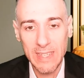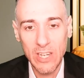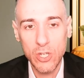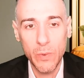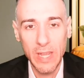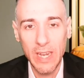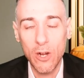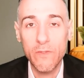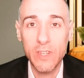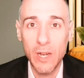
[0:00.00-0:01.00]
essentially what the
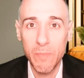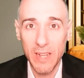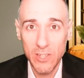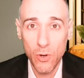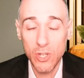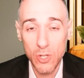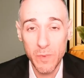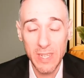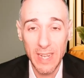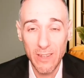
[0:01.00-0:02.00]
narrative is going to be. Let's go and zoom
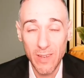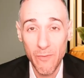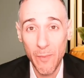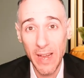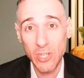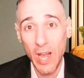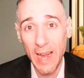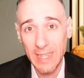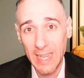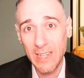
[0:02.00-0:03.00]
into daily time frame. Actually,
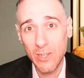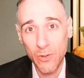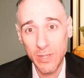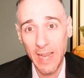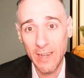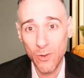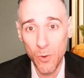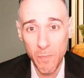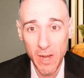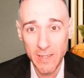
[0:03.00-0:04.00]
identical
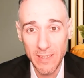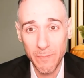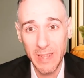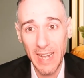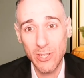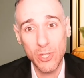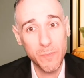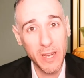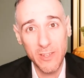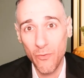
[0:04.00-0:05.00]
technical boxes, but that's just
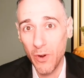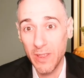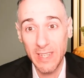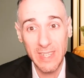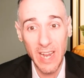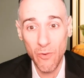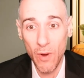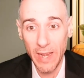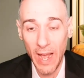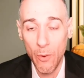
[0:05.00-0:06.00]
because of where things stand
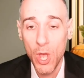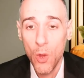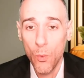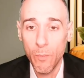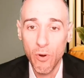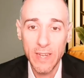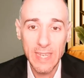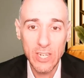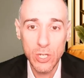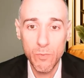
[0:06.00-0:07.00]
right now. Now, when price
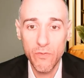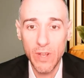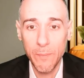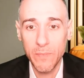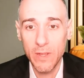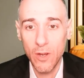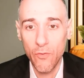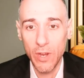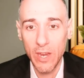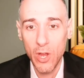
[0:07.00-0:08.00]
actually moved up
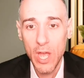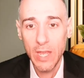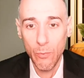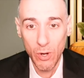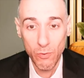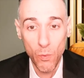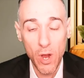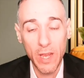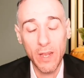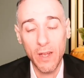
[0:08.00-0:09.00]
over here, when it was
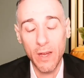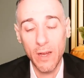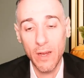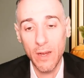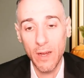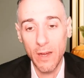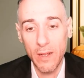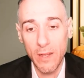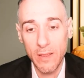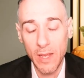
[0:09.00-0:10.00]
walking uh, uh,
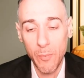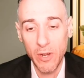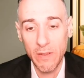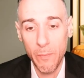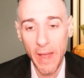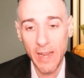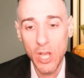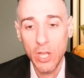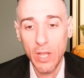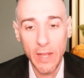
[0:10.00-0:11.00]
the upper end of the band,
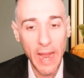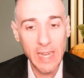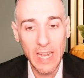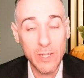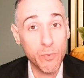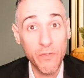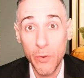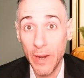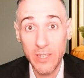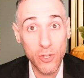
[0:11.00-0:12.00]
ADX briefly
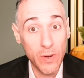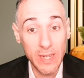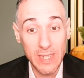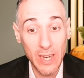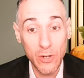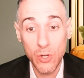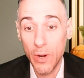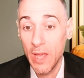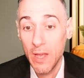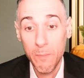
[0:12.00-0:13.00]
went into trending
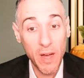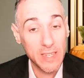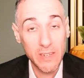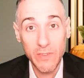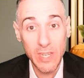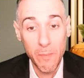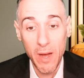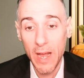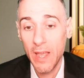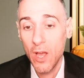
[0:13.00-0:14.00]
territory, positive
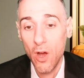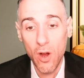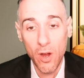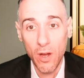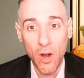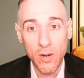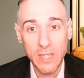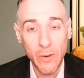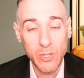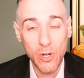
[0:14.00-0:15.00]
DMI,
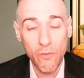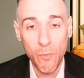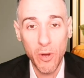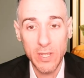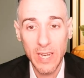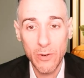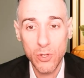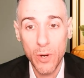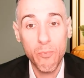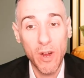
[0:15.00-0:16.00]
RSI was in overbought
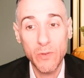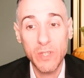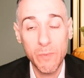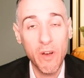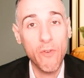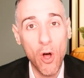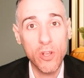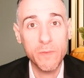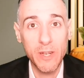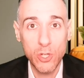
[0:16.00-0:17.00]
territory, price was above all
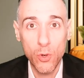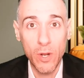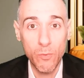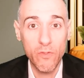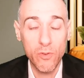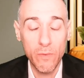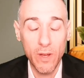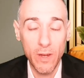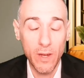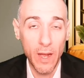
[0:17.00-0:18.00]
its main short and, moved,
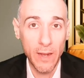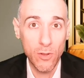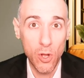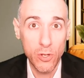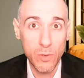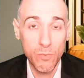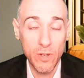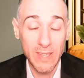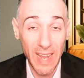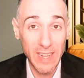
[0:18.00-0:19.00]
uh, long-term
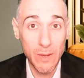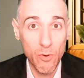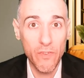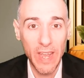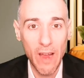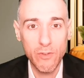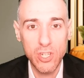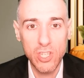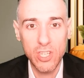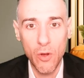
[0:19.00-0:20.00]
daily moving
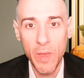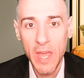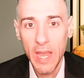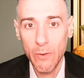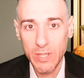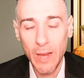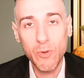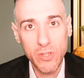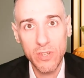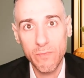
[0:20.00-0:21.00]
averages. So it was
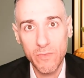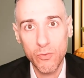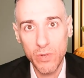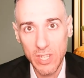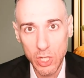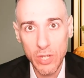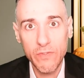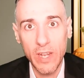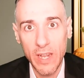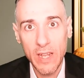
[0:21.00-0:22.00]
able to, to really
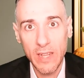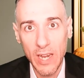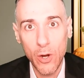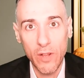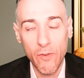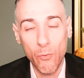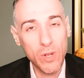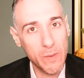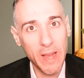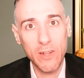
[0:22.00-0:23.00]
shift it, the narrative, and
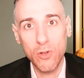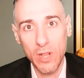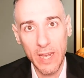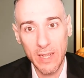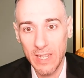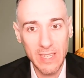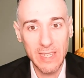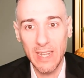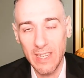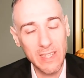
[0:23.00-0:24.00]
really make it look like this is
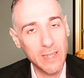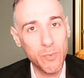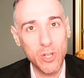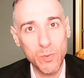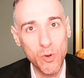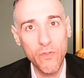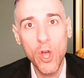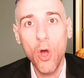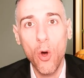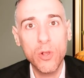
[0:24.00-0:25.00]
it, this is the bullish
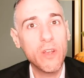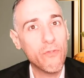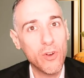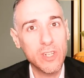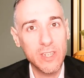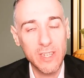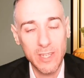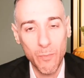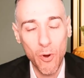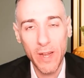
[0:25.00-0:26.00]
move, only for it to
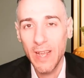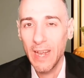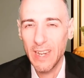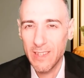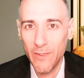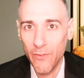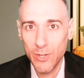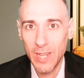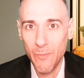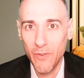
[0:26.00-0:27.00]
disappoint. It isn't the
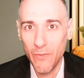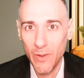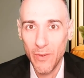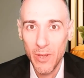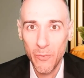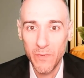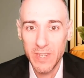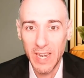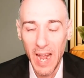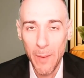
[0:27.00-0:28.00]
first time we've, we've
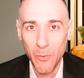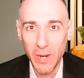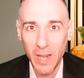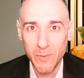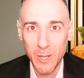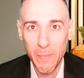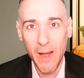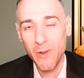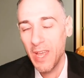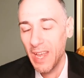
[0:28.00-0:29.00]
seen it happen when it comes to the
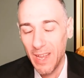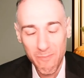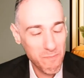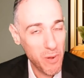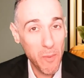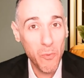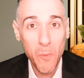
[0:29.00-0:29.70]
pound. probably